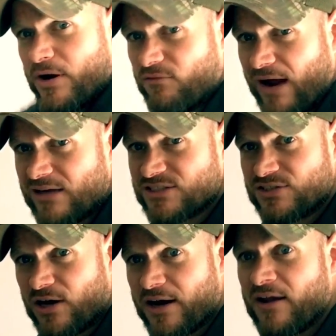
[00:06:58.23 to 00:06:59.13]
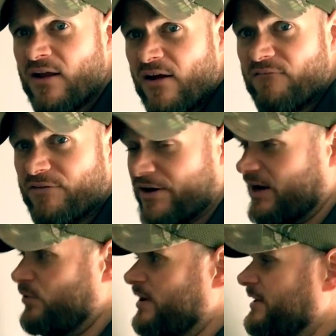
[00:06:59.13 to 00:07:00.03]
putting rounds on target
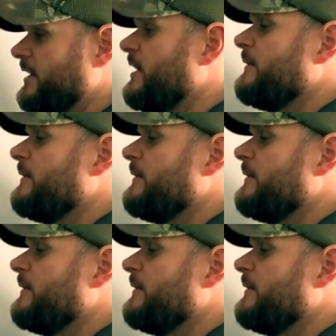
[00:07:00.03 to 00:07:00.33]
very quickly.